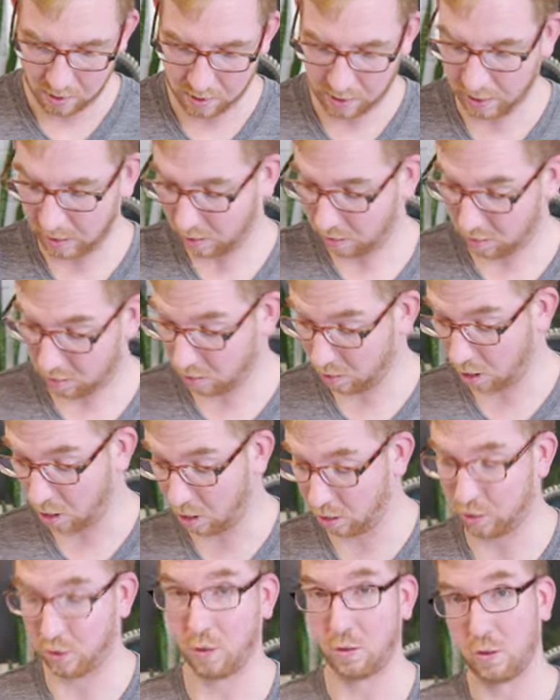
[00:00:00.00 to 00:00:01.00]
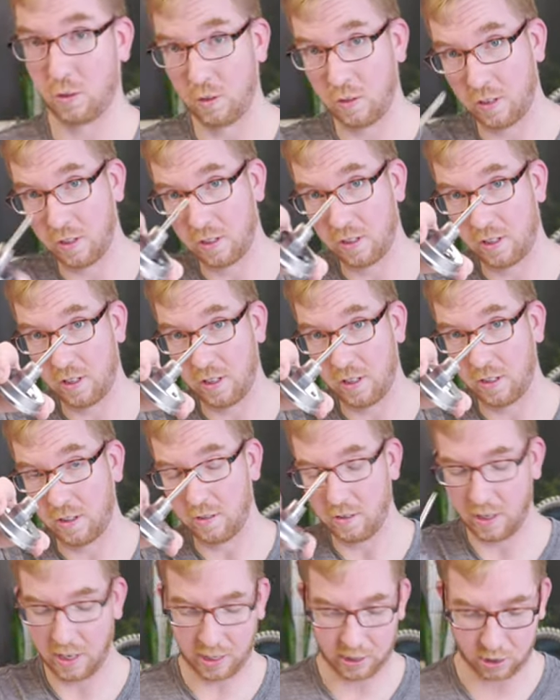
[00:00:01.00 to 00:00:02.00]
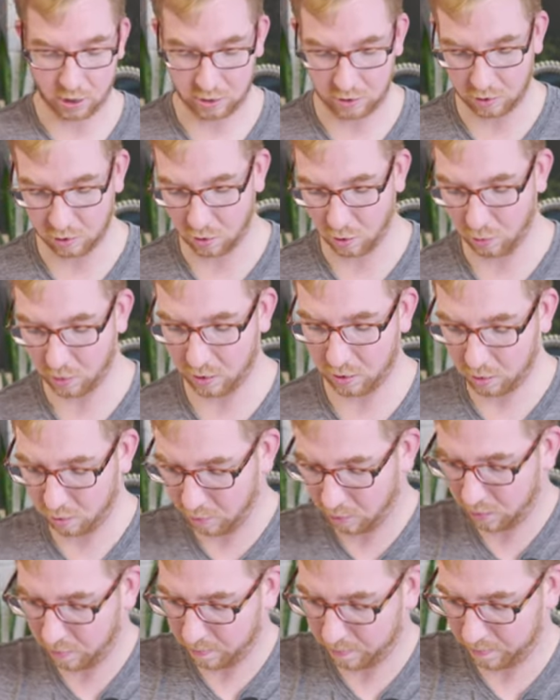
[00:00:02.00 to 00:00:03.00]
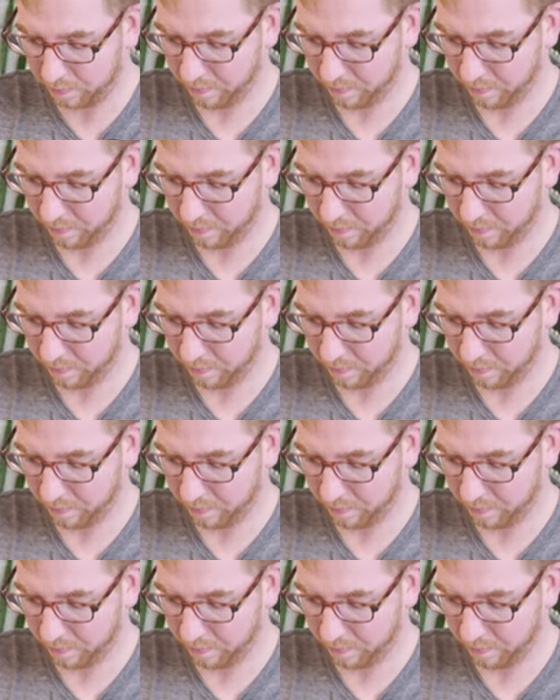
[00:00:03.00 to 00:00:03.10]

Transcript: and also so this can actually screw into it.